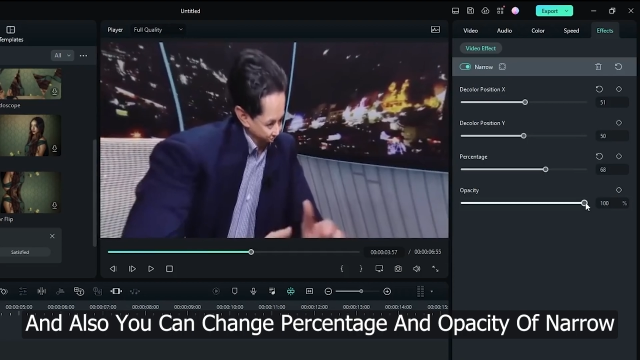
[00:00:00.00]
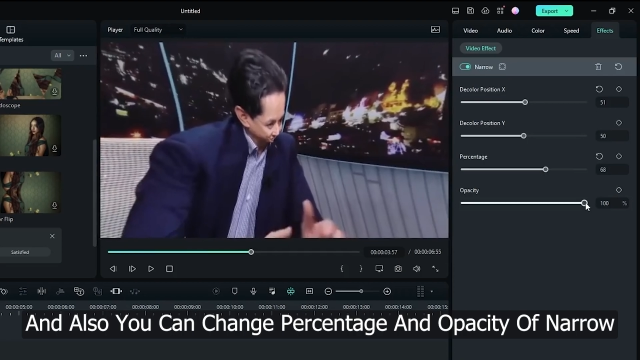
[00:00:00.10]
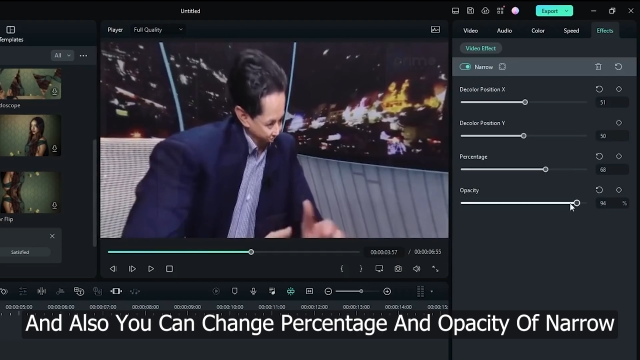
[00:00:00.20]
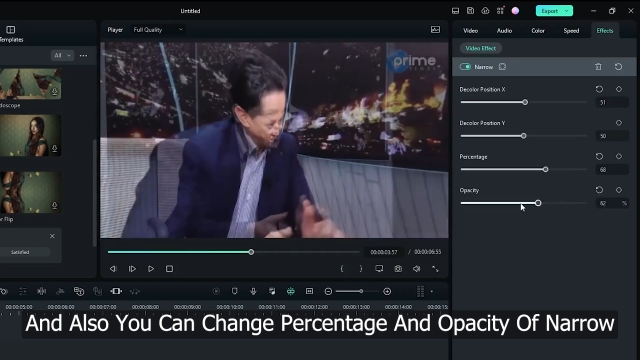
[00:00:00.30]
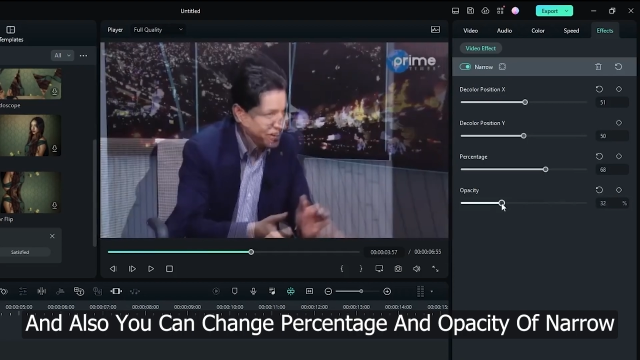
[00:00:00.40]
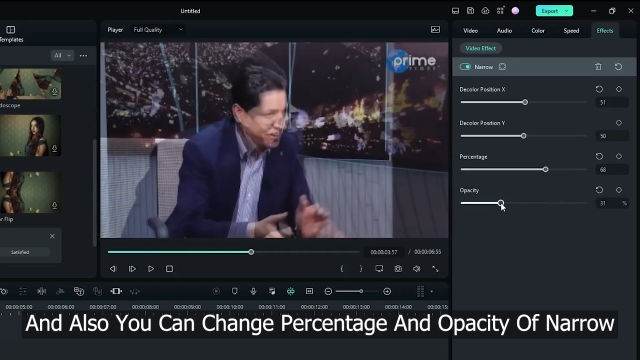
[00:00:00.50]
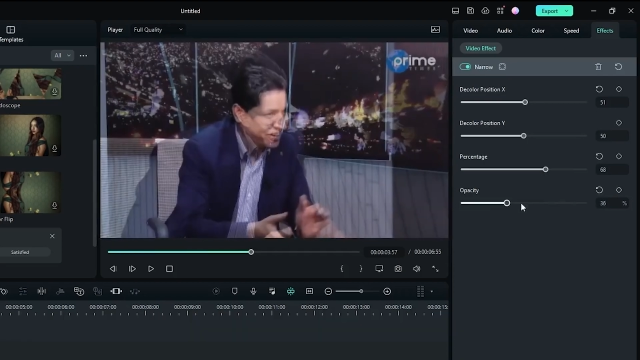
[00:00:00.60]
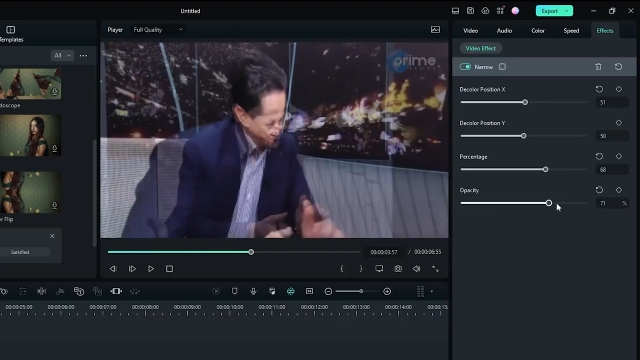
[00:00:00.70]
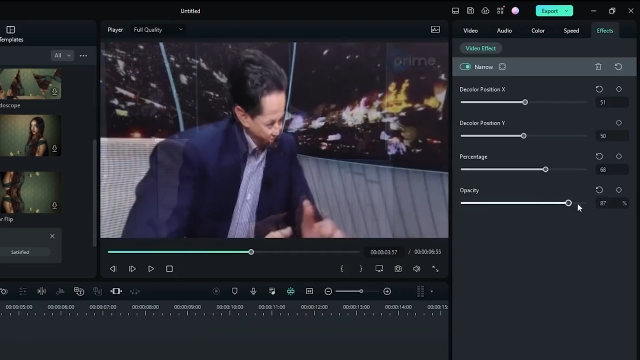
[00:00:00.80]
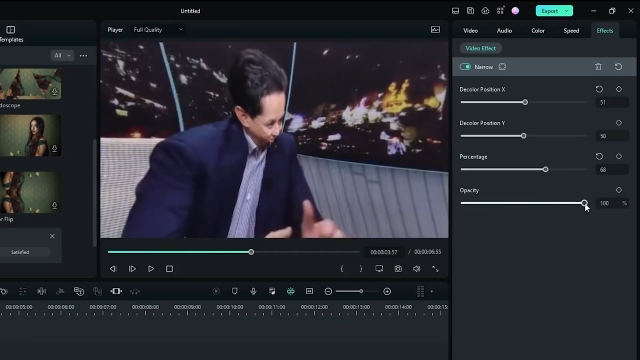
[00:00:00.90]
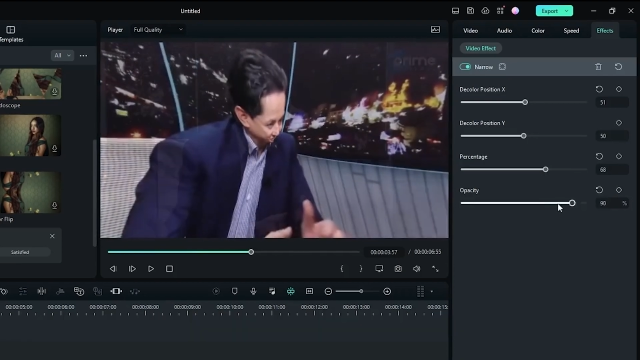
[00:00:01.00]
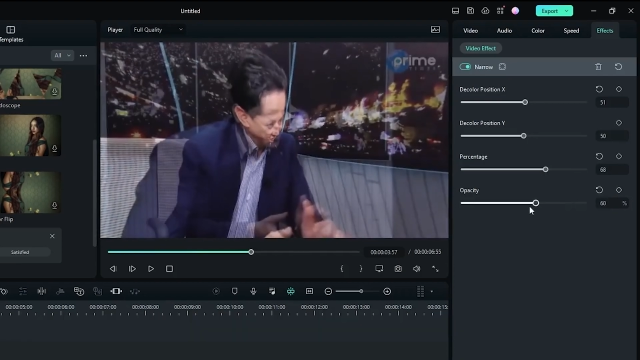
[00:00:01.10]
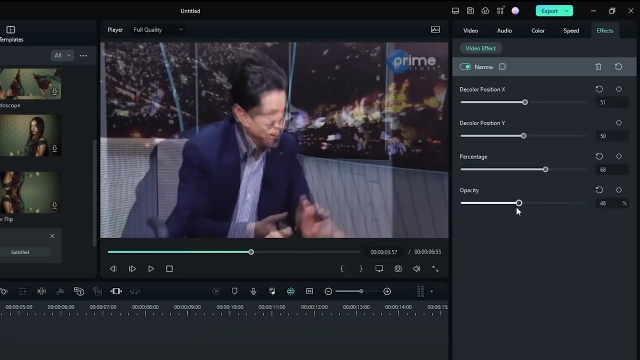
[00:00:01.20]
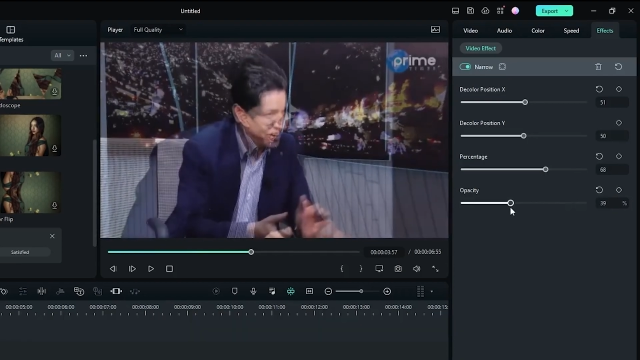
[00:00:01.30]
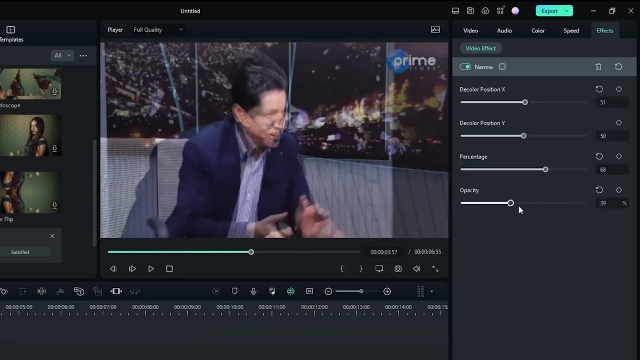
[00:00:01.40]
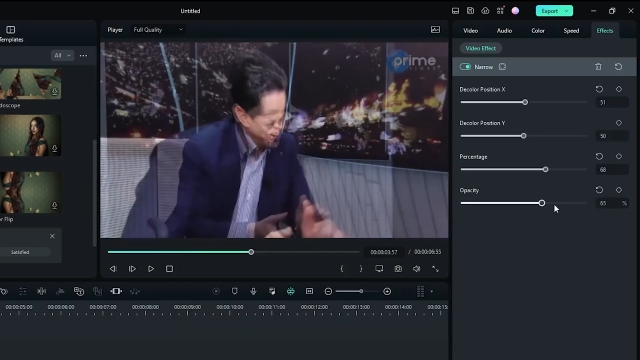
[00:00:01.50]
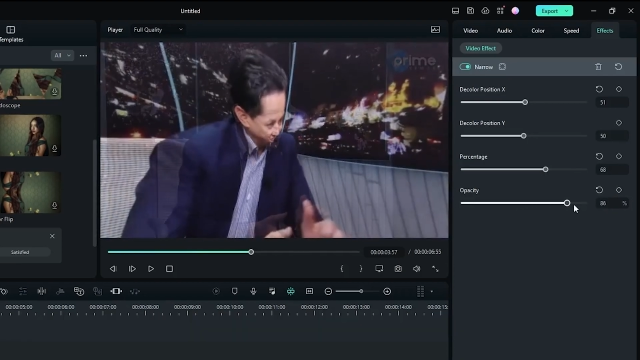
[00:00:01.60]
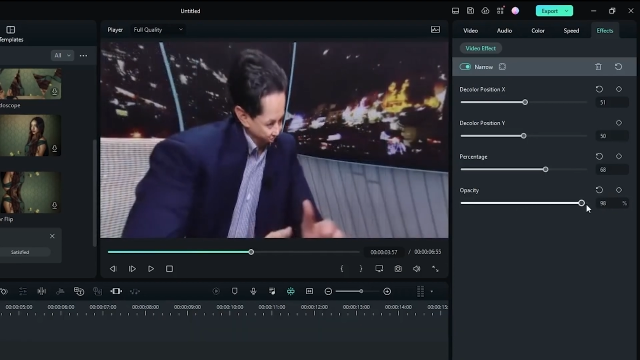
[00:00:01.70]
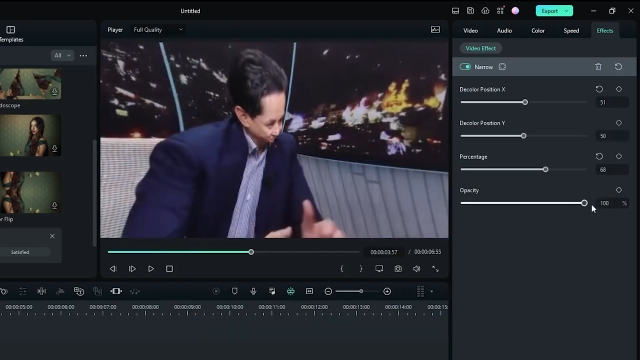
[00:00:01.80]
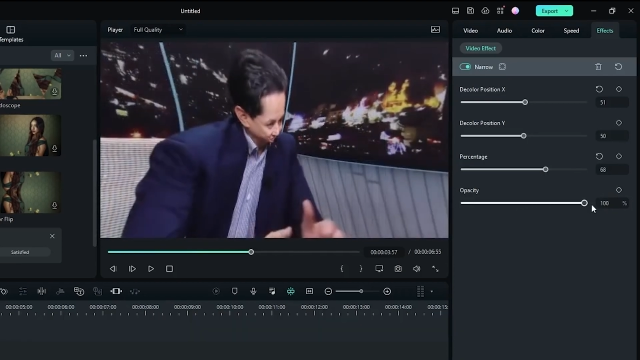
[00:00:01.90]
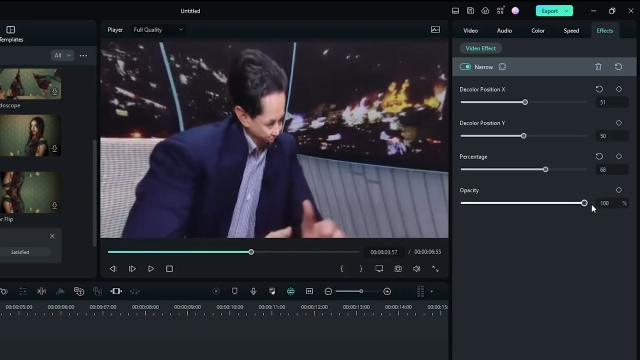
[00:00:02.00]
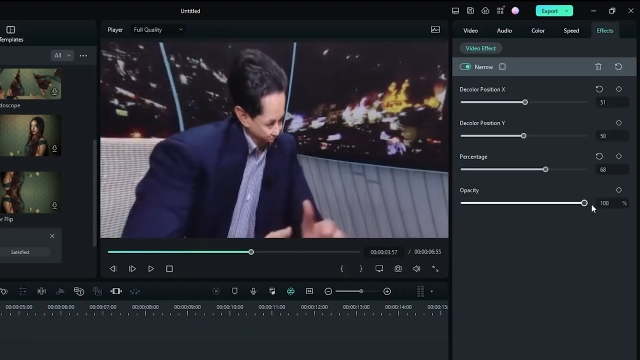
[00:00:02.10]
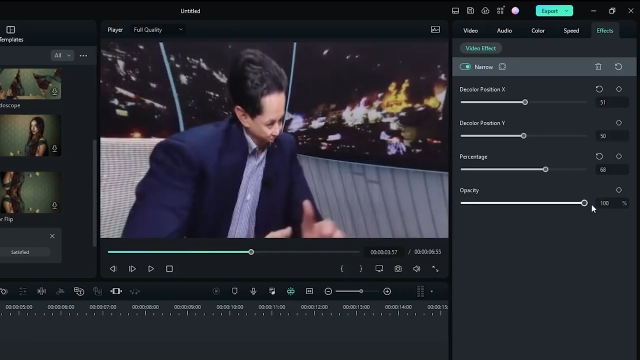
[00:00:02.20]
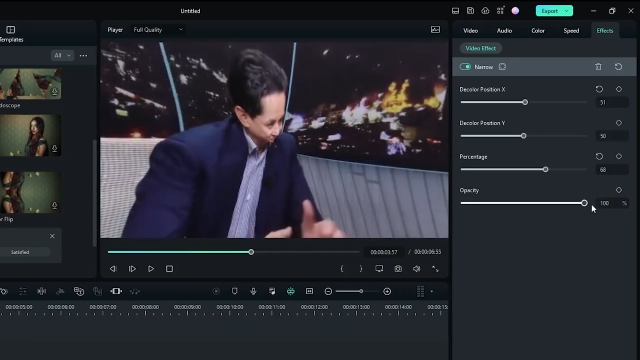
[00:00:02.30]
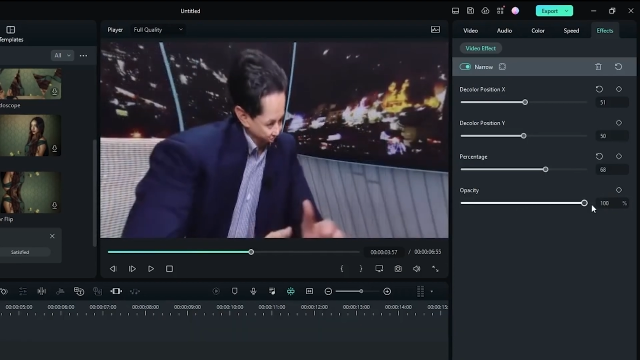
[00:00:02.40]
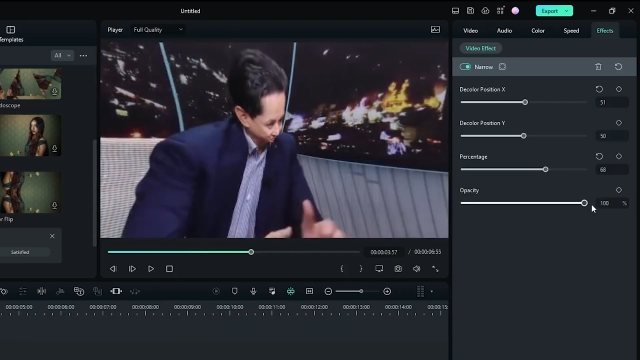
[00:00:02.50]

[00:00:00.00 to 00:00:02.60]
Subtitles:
No one is speaking in this clip.